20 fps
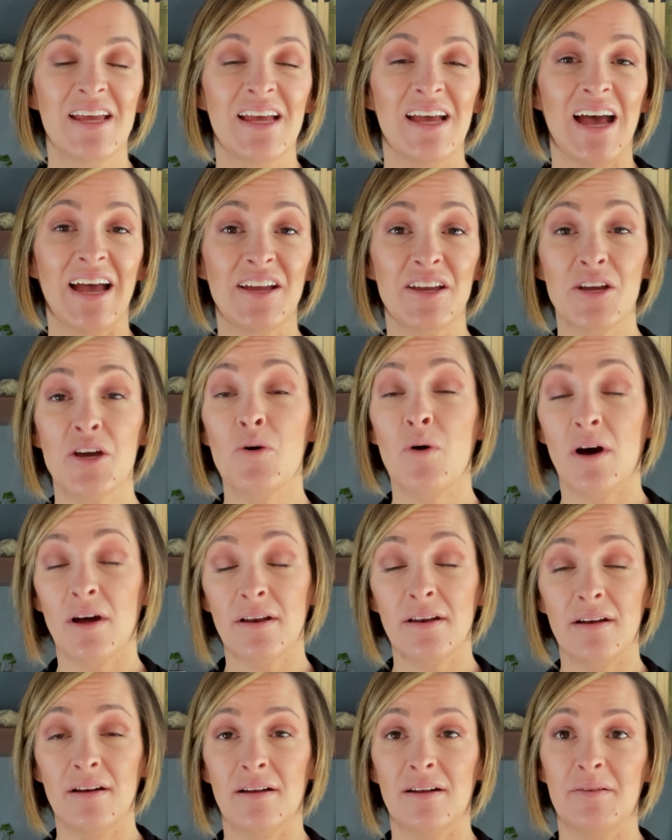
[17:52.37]
I could go on
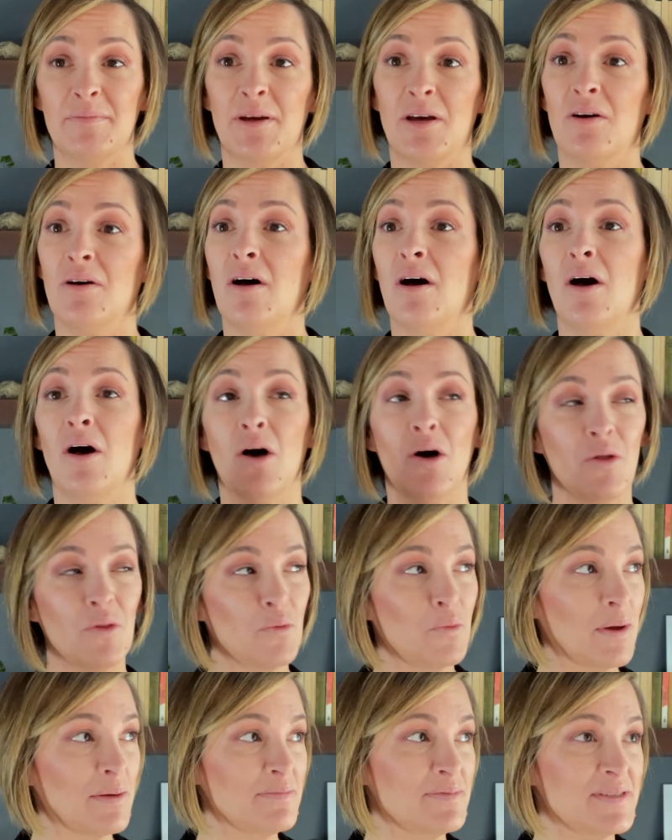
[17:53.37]
and on about all the
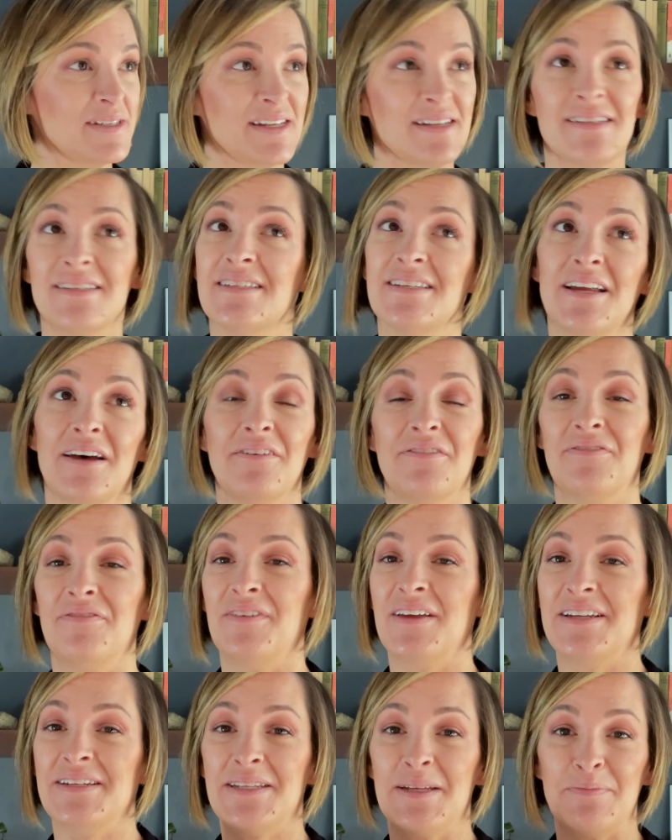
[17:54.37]
website stuff
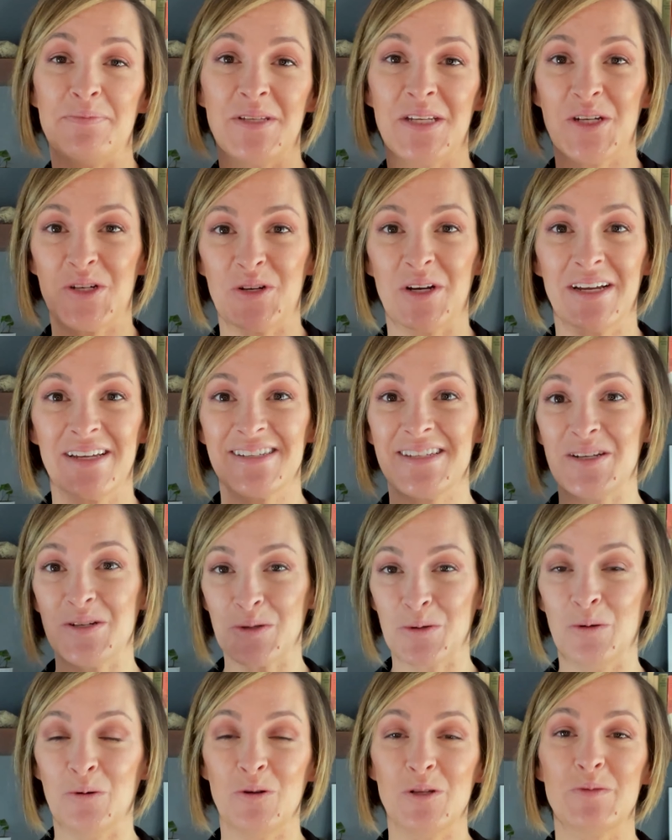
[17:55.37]
and tips and tricks and
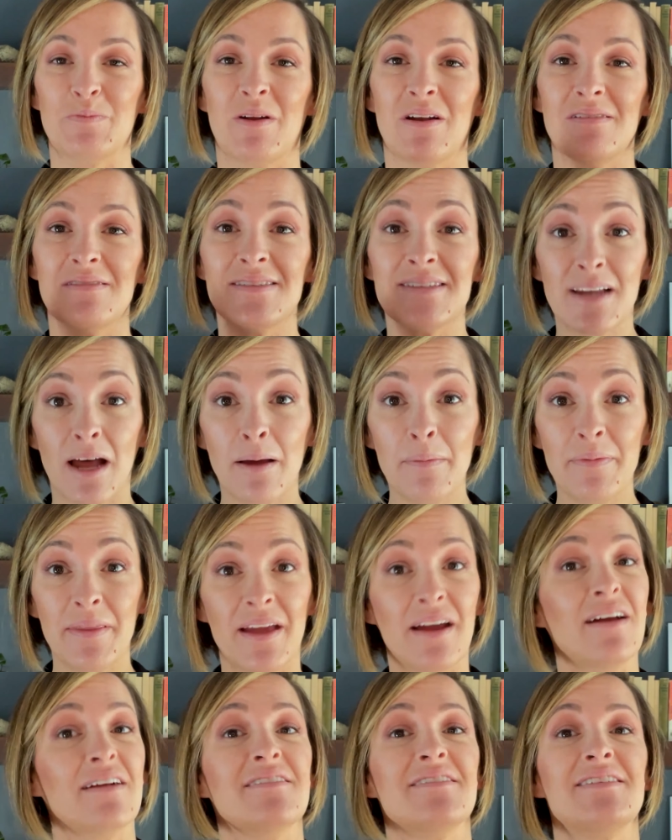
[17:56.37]
tools, but I'll stop
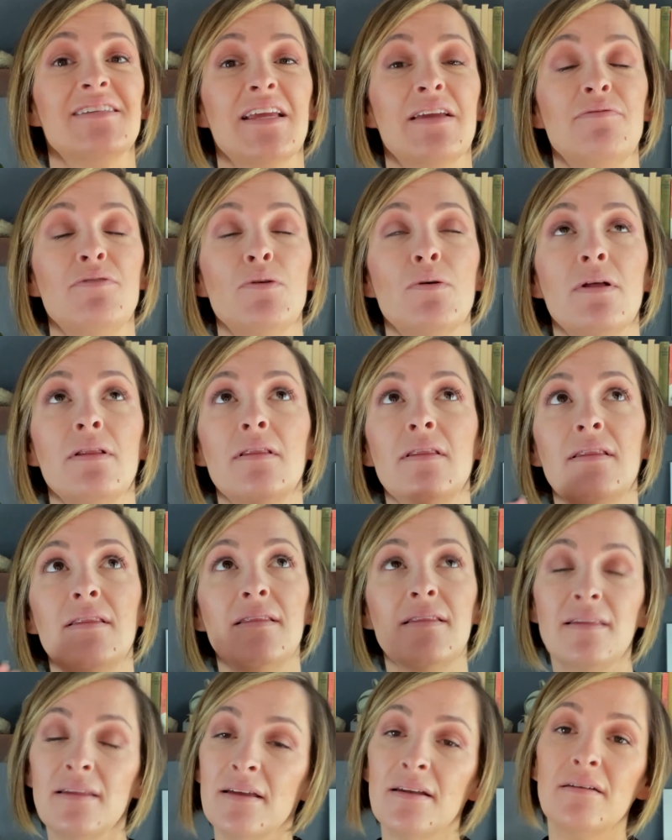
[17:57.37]
there just to give you a
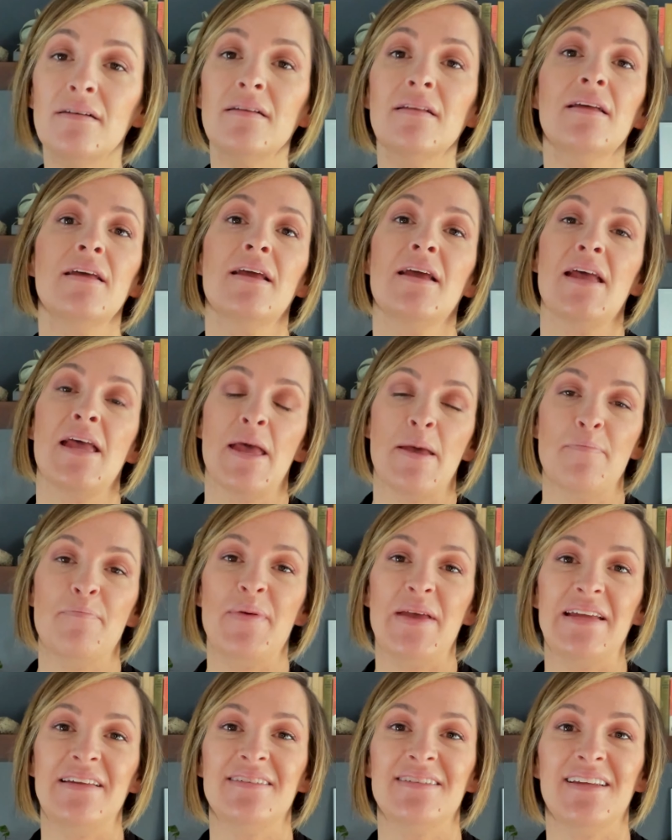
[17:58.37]
little
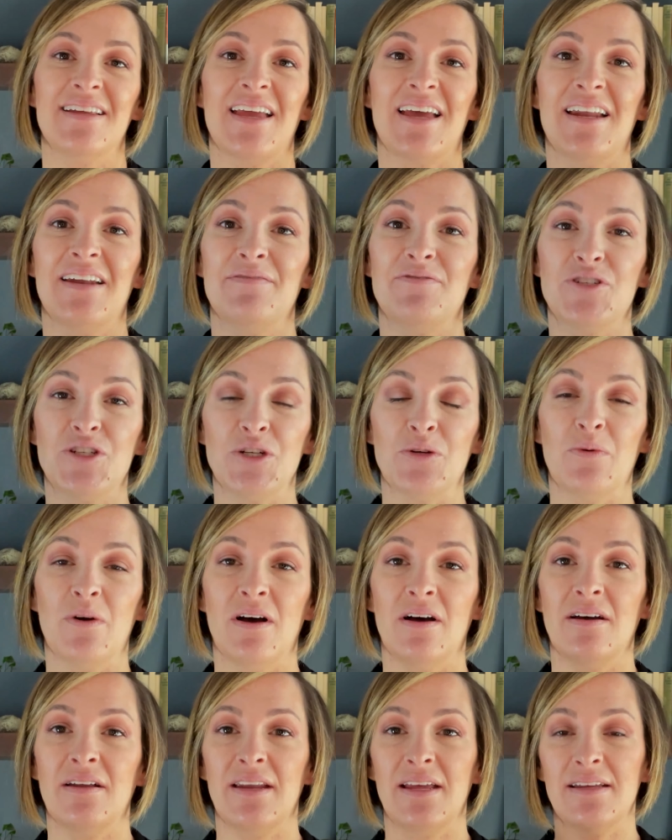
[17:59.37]
bit to kind of chew
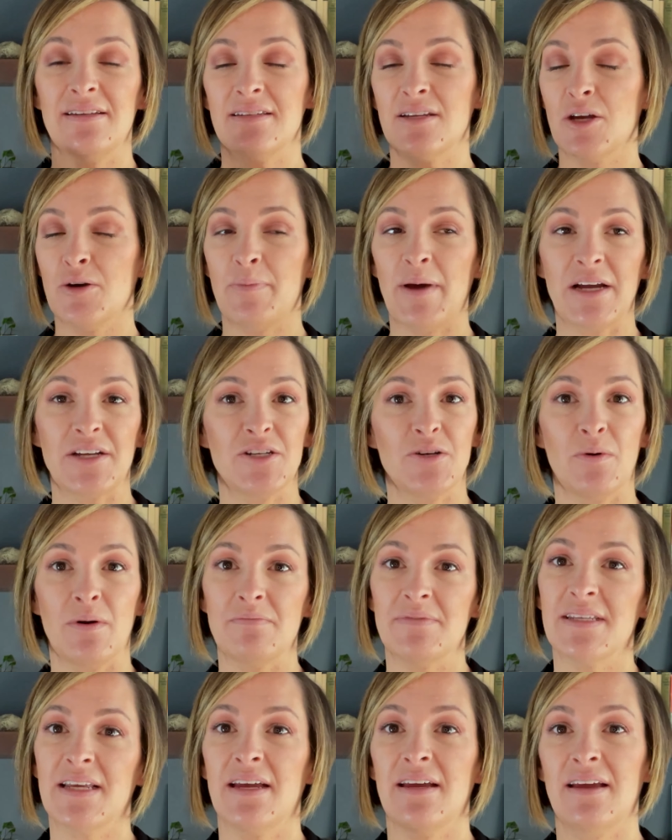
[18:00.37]
on and to go back to your
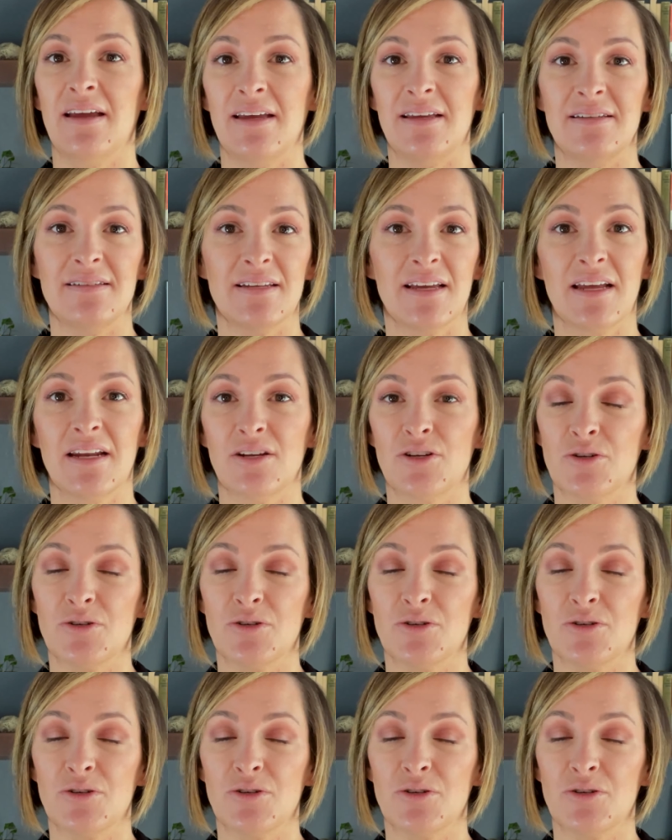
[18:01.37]
website and to kind of